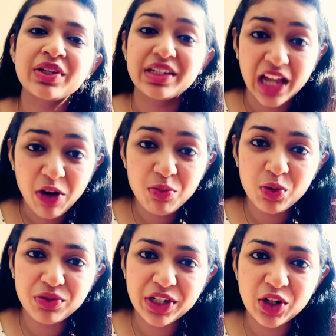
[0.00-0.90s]
Now
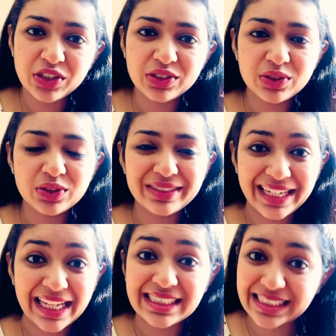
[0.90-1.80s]
moving on to
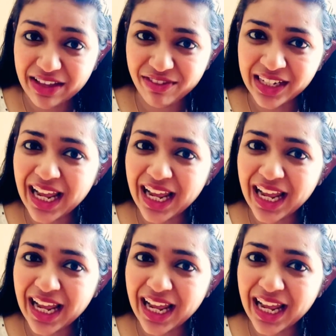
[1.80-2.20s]
day 7